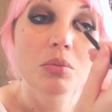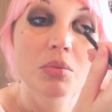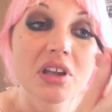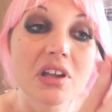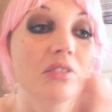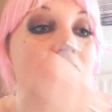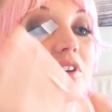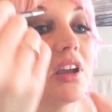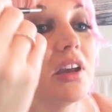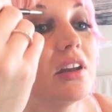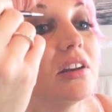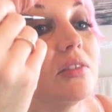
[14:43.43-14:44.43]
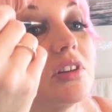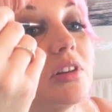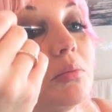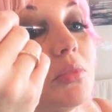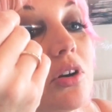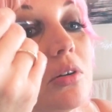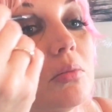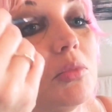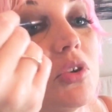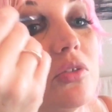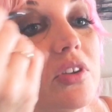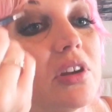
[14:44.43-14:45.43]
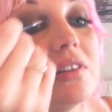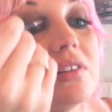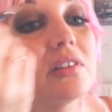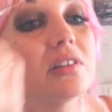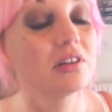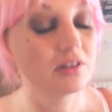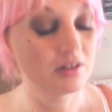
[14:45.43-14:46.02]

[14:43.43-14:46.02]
a big fan of Tim Burton movies.